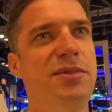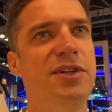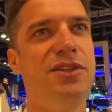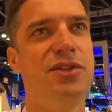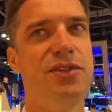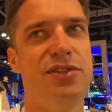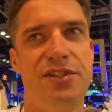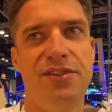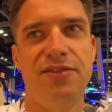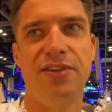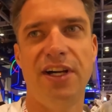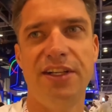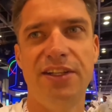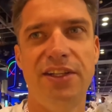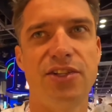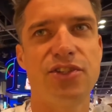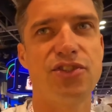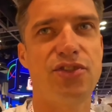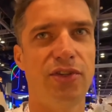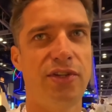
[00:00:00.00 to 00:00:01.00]
So if you want to
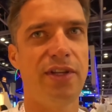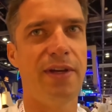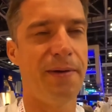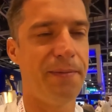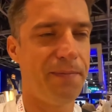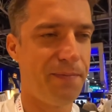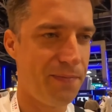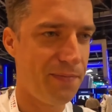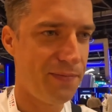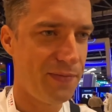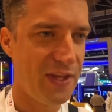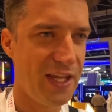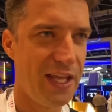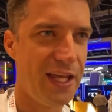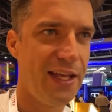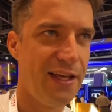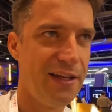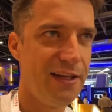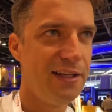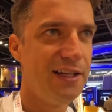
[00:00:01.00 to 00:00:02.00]
hide something
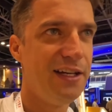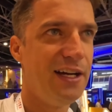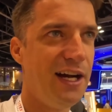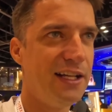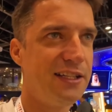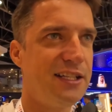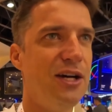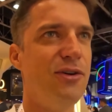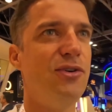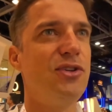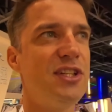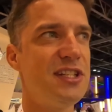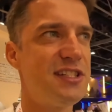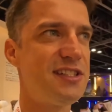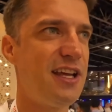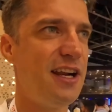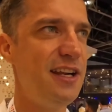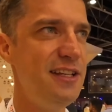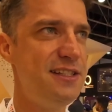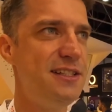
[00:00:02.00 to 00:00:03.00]
from
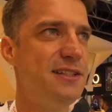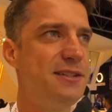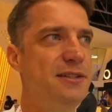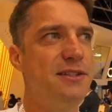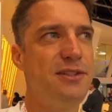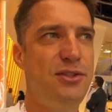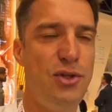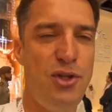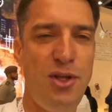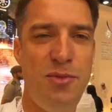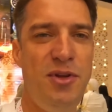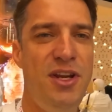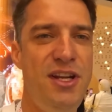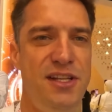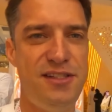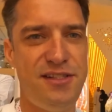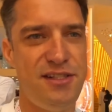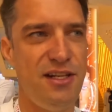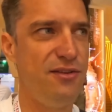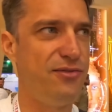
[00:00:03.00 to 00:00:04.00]
someone, don't take
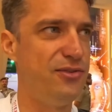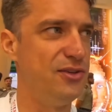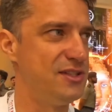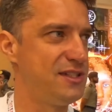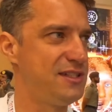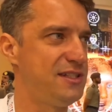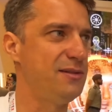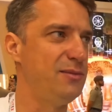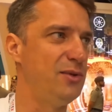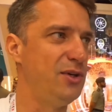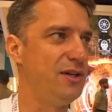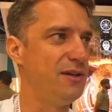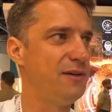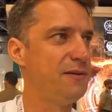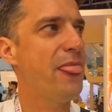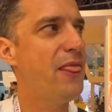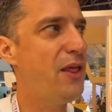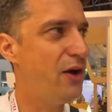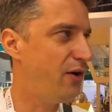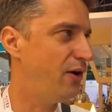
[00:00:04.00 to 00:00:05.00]
your phone with you.
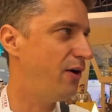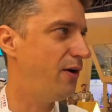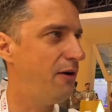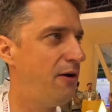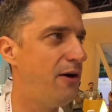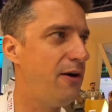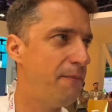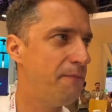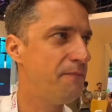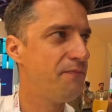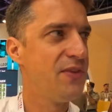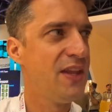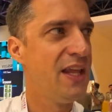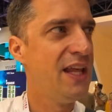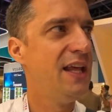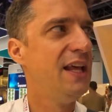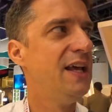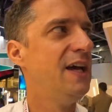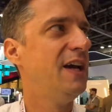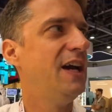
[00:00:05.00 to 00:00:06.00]
But
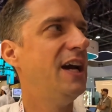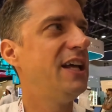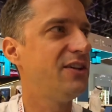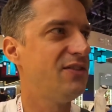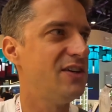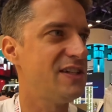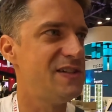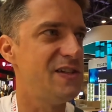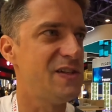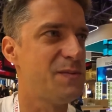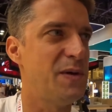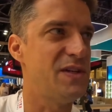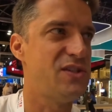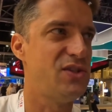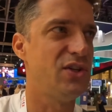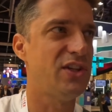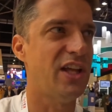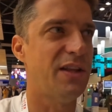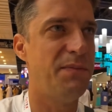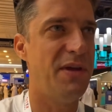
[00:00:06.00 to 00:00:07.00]
This will
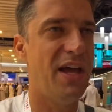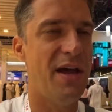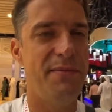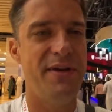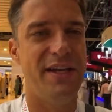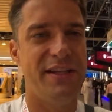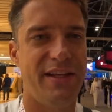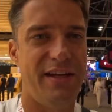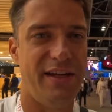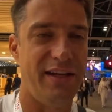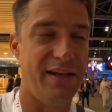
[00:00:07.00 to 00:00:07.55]
not save you